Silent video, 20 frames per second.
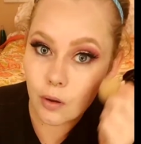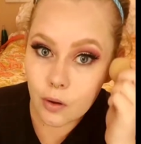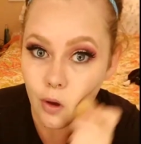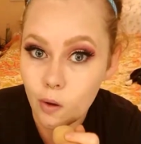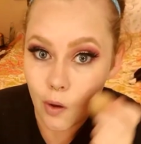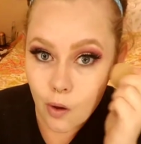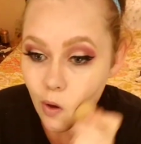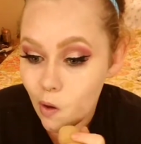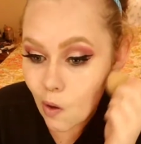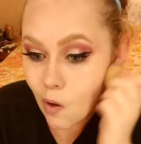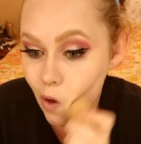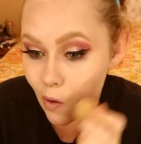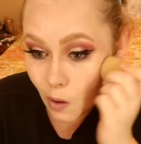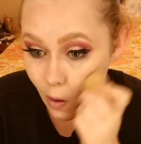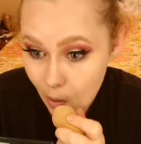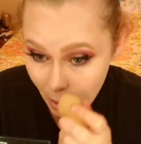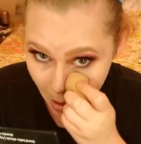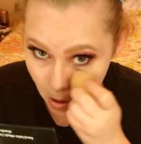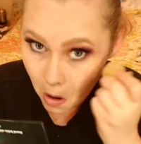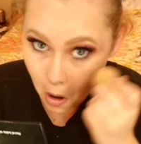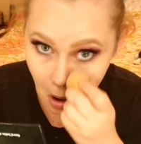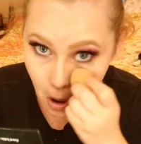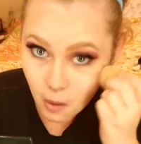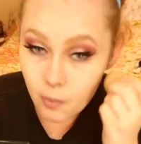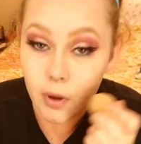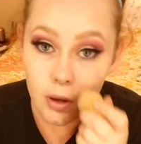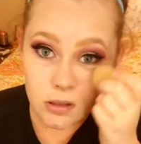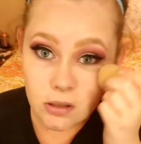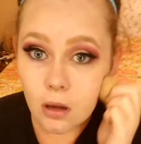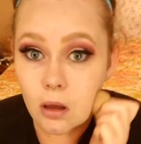now with
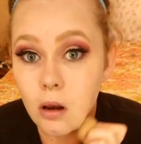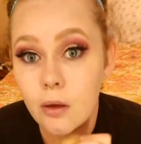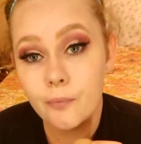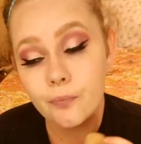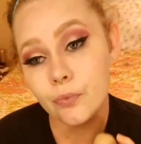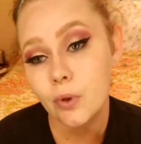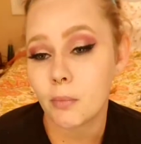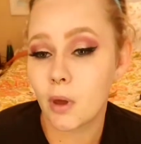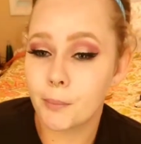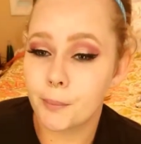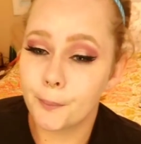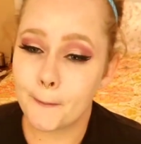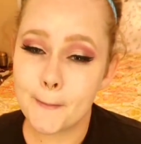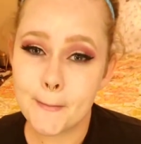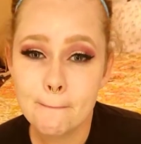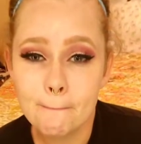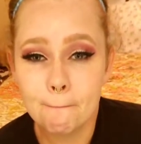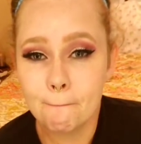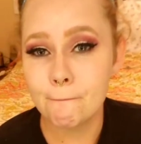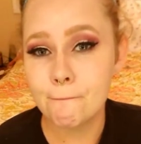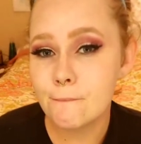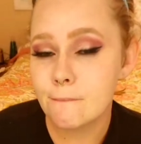everything that's going on in the